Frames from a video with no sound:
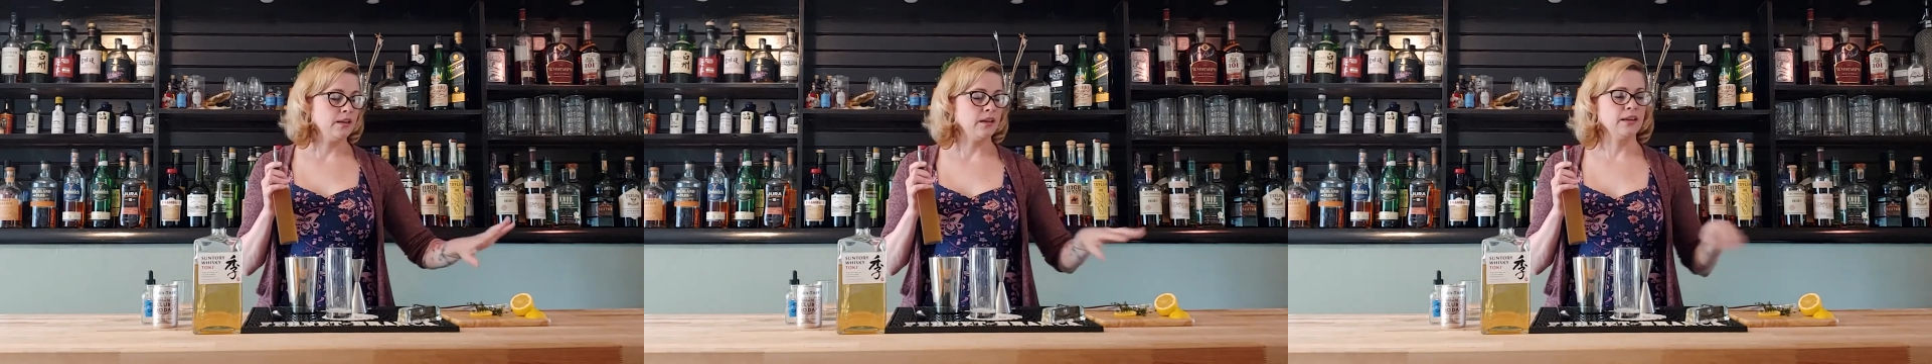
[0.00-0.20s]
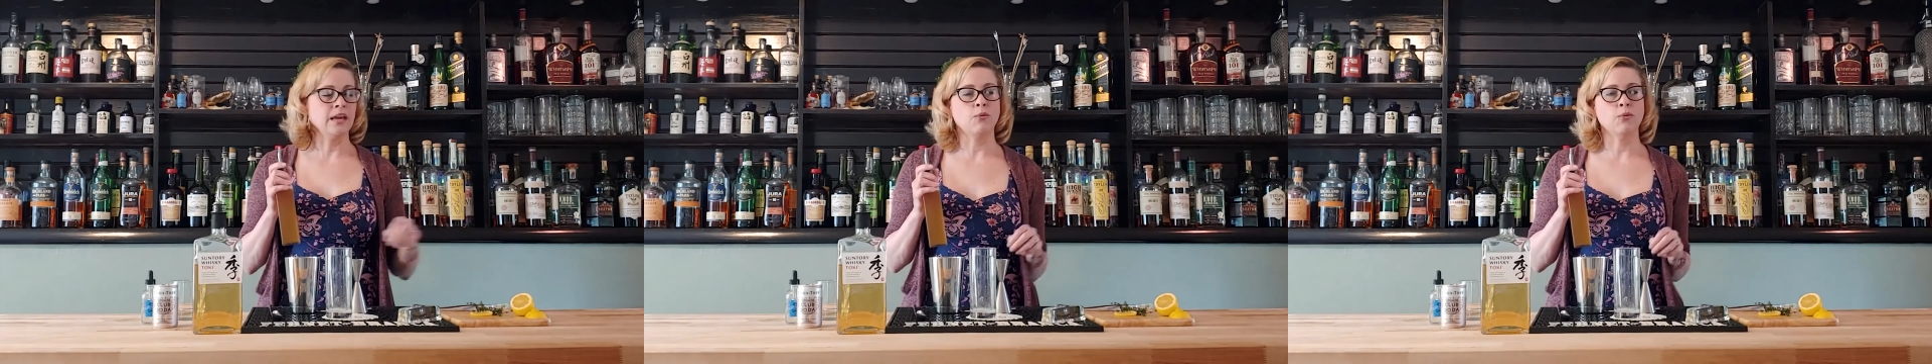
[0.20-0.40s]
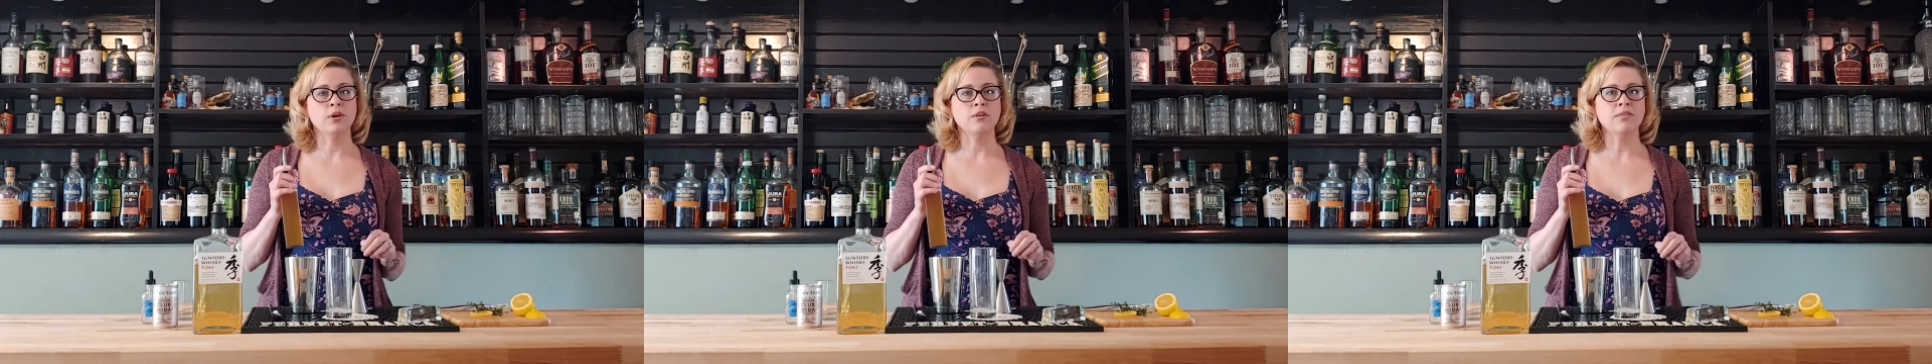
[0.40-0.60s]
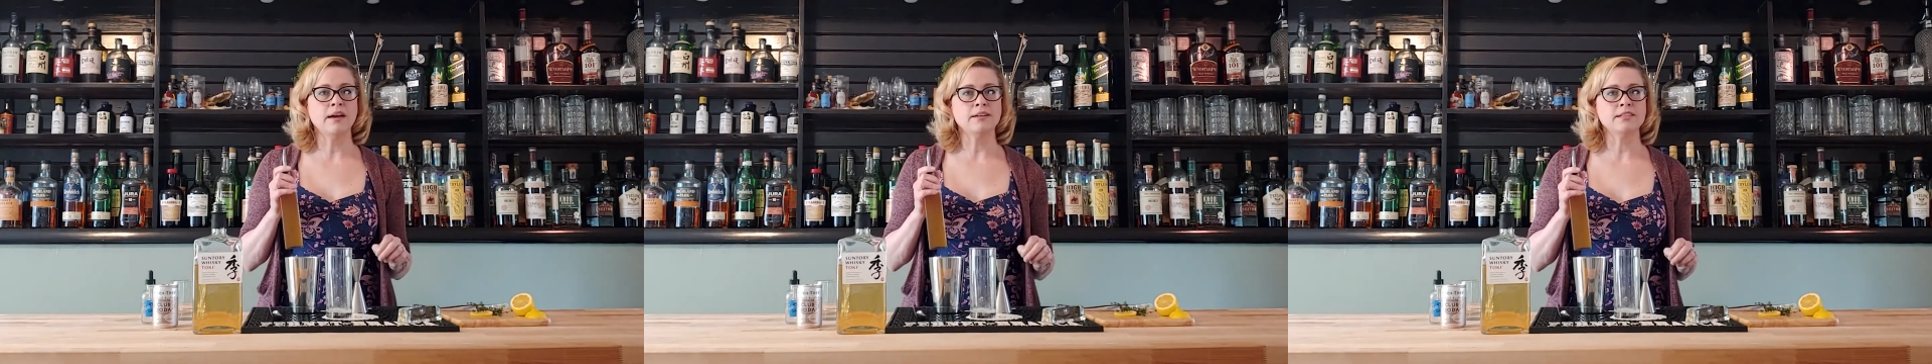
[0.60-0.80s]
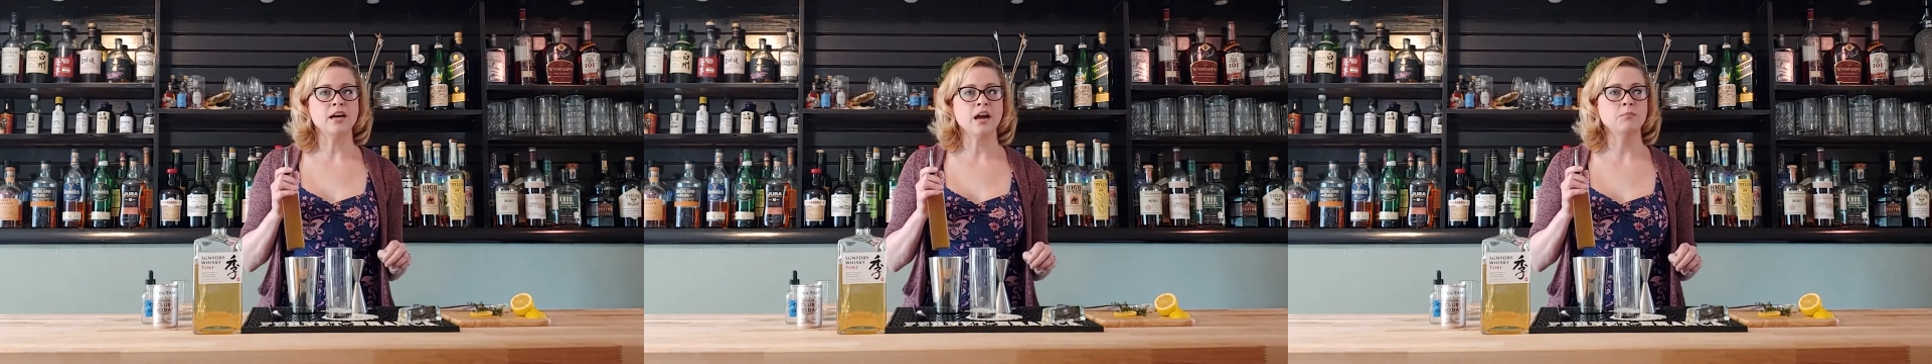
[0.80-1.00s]
get rid of
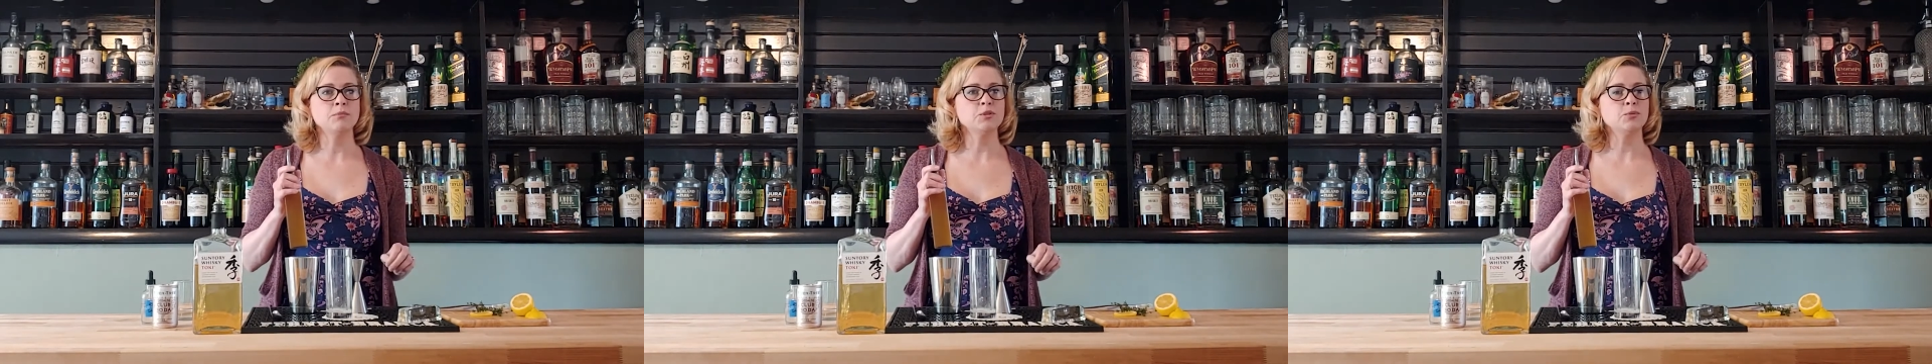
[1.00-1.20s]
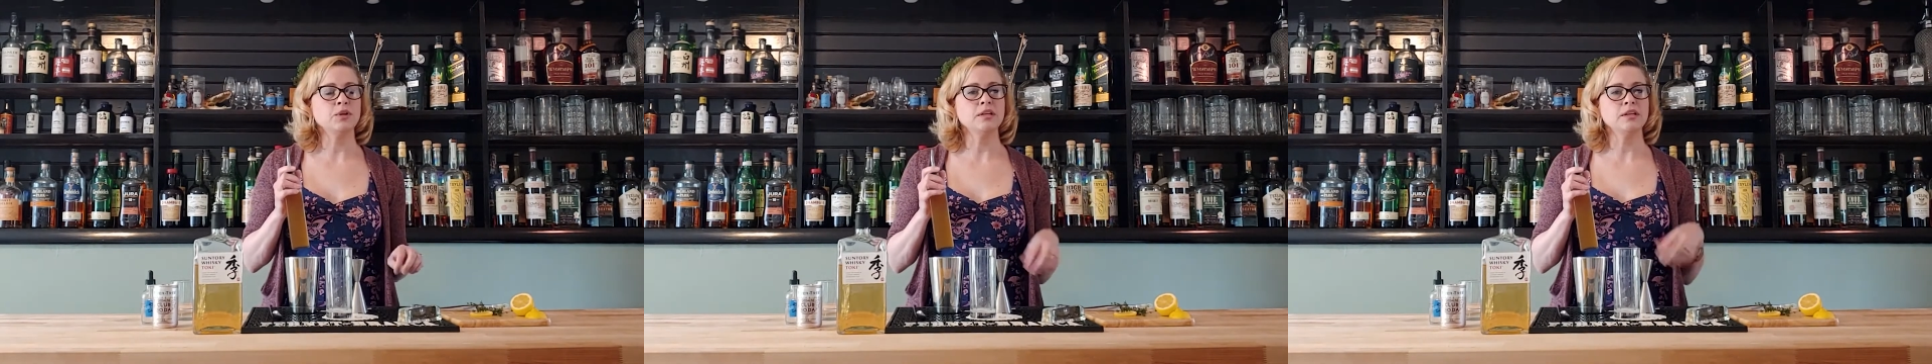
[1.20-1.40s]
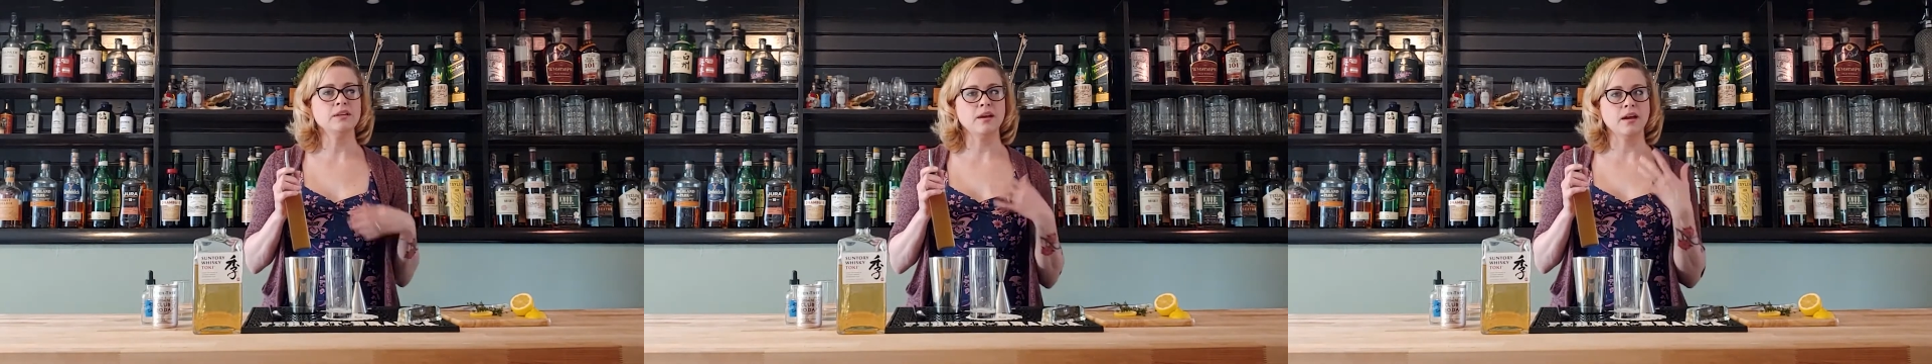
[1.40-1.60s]
that thyme sprig